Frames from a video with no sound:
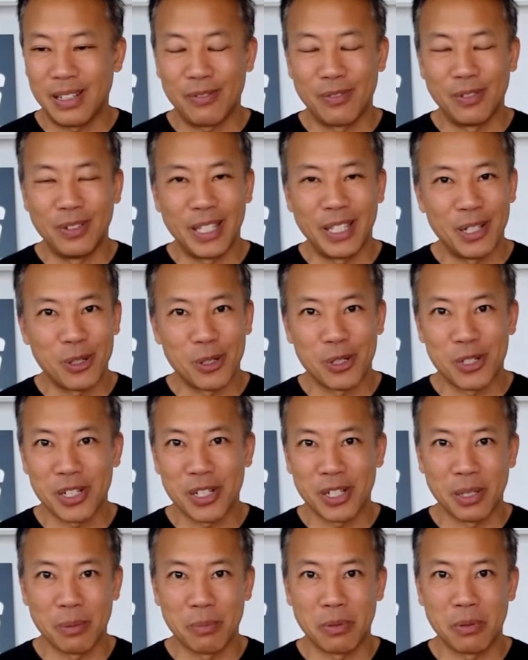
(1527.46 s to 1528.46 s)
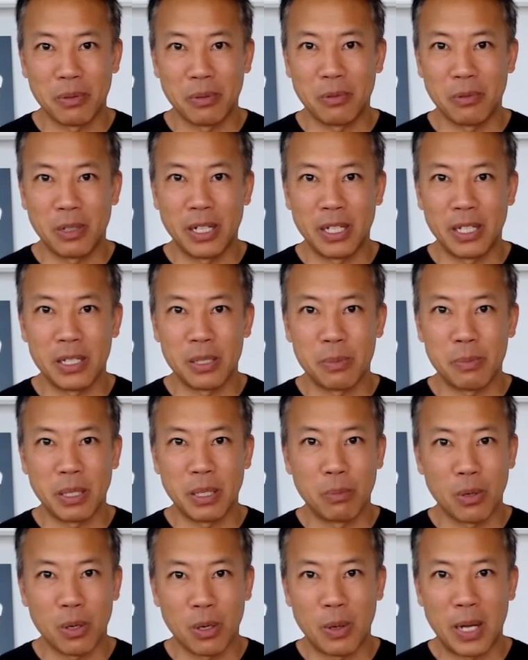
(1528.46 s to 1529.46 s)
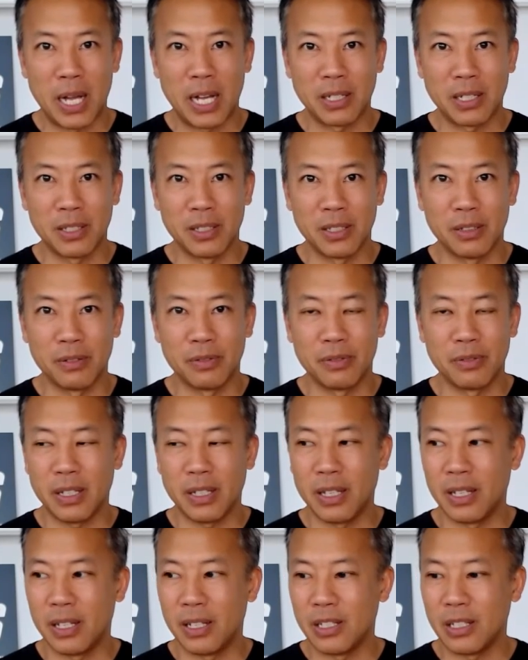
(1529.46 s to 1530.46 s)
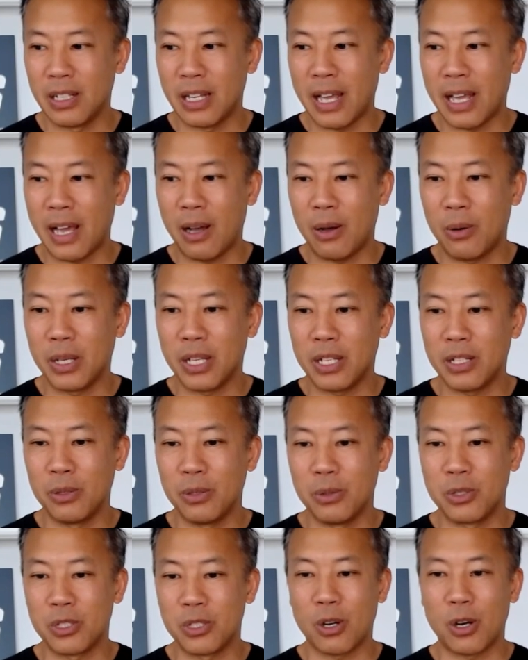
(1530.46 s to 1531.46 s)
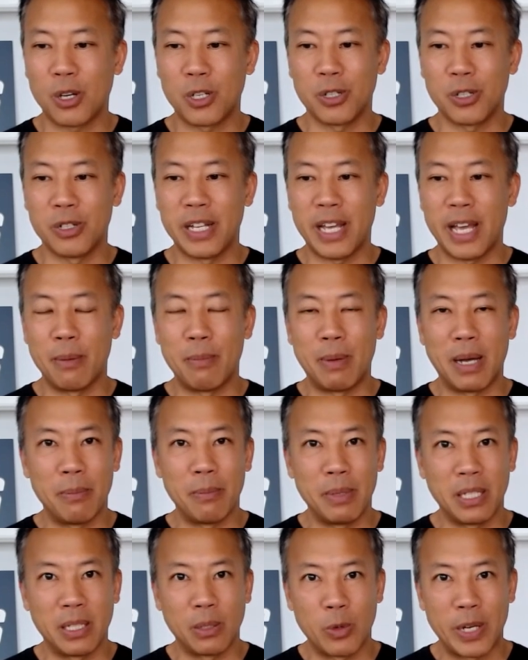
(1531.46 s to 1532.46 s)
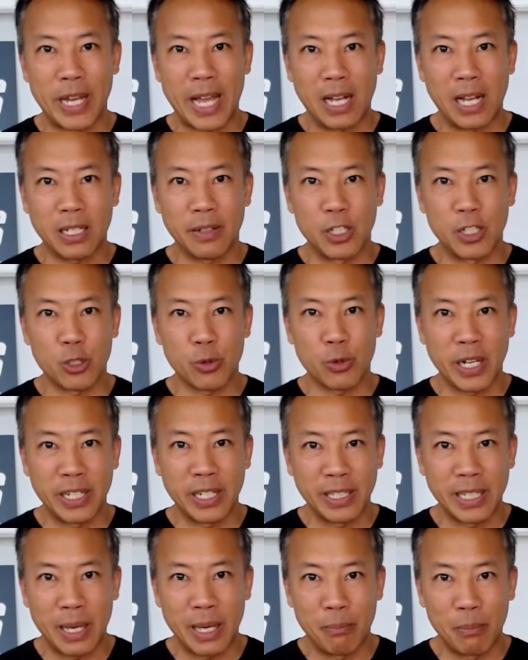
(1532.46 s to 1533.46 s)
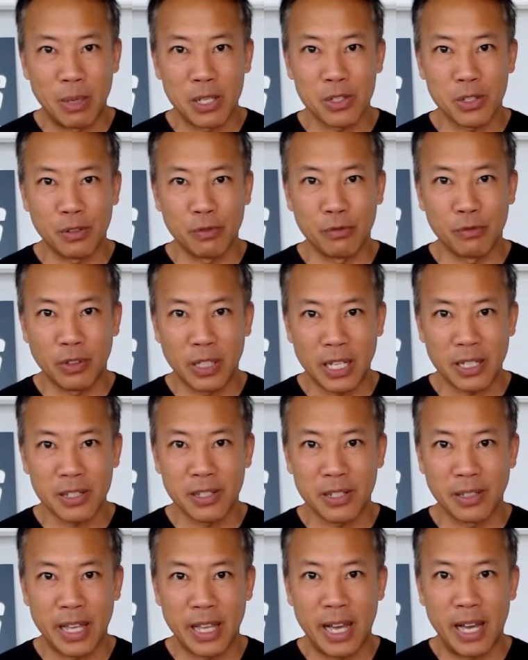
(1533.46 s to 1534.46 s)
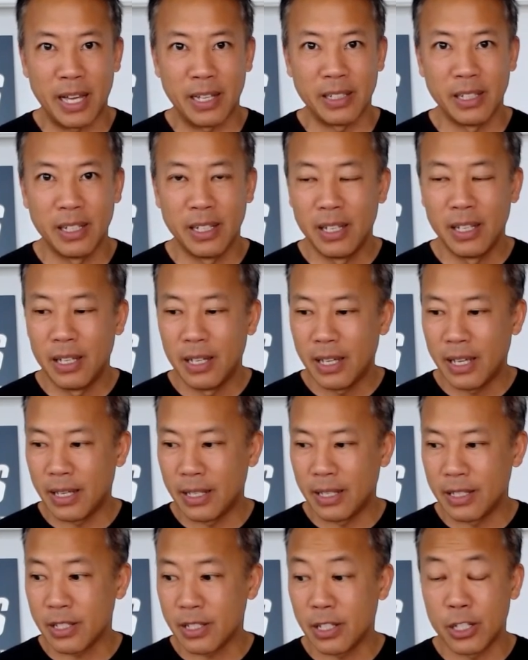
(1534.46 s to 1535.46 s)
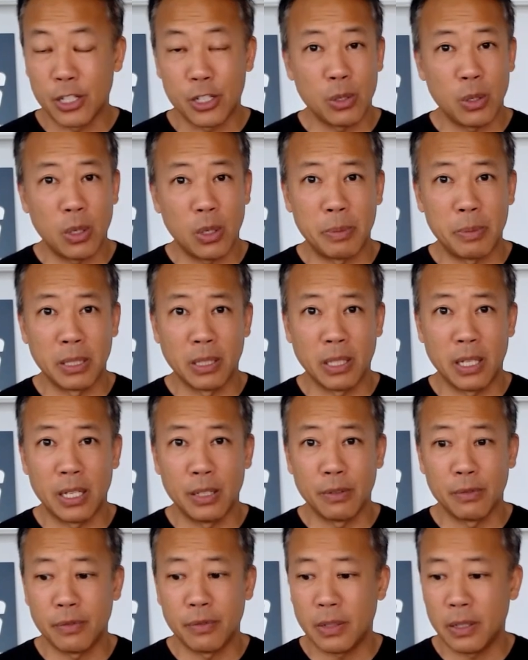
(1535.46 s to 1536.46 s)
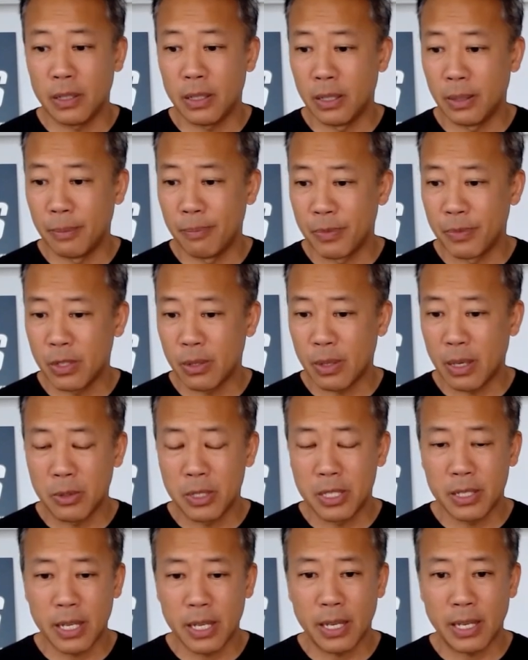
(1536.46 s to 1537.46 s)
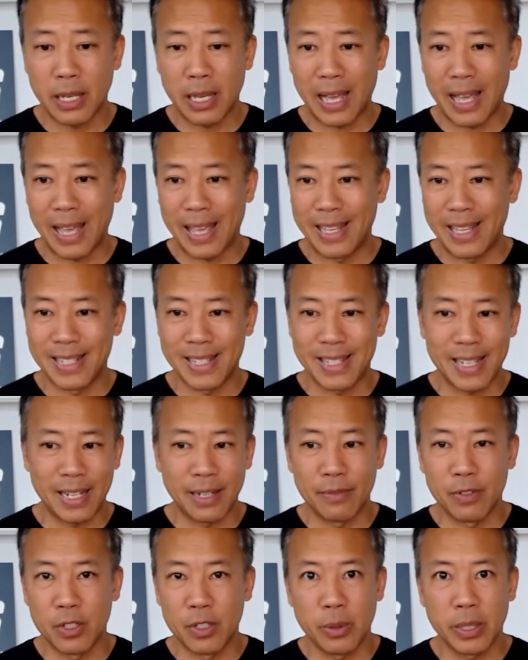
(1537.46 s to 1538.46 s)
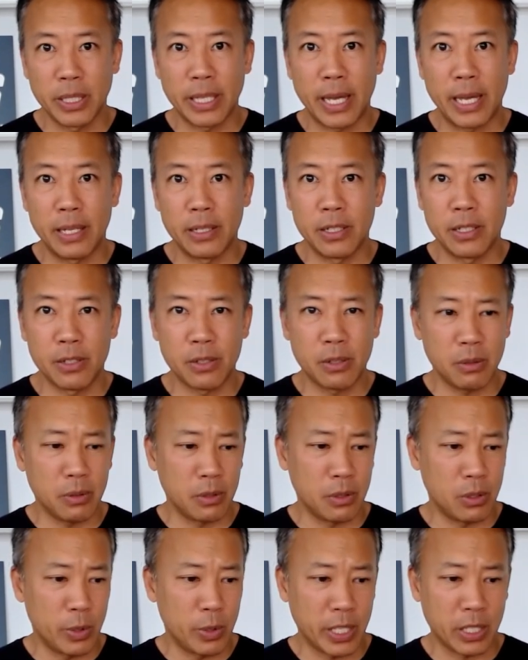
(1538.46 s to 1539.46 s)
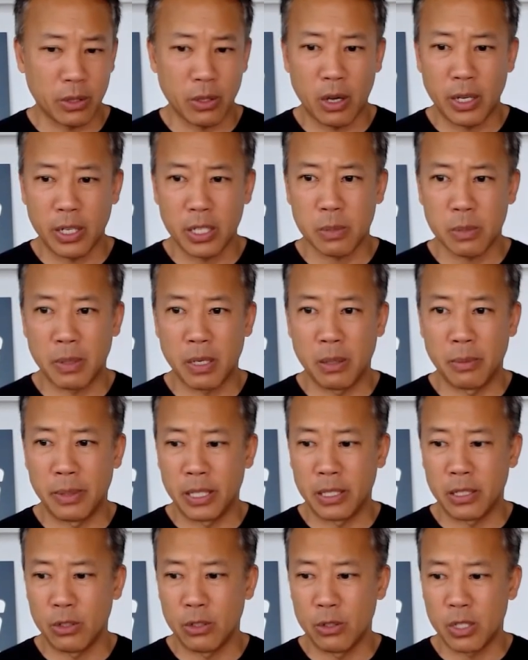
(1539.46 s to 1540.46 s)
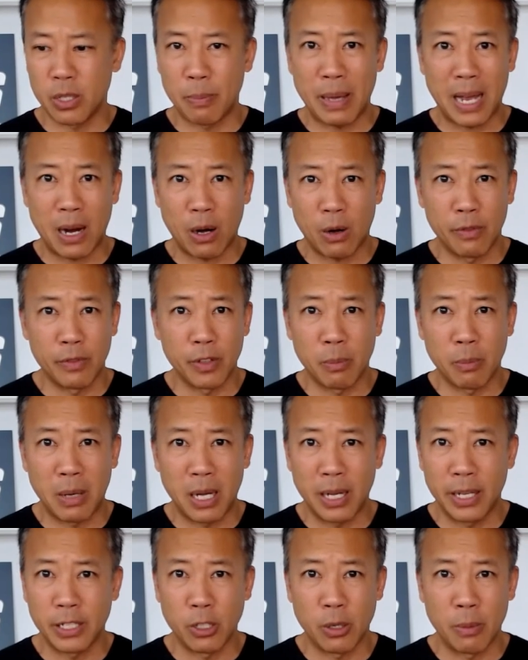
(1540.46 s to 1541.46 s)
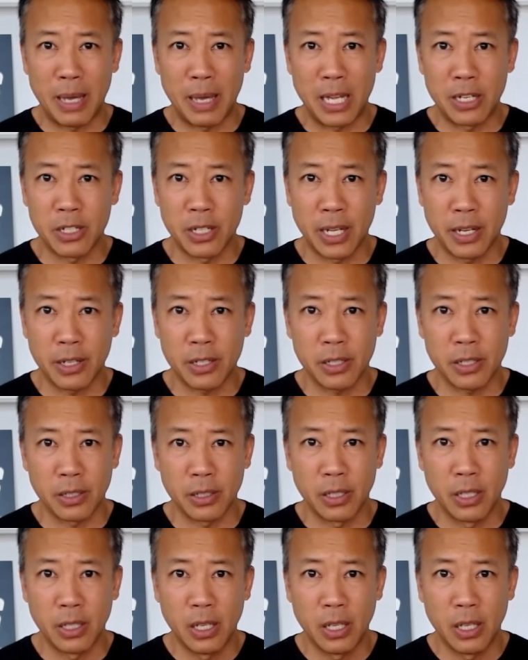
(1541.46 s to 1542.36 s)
leadership right, is being proactive. And how can you start your day by being reactive and training that muscle and flexing that? And it's going to show up in life. Um, so I would say instead of doing that, just do a quick thought experiment. Use the power of your mind, your imagination,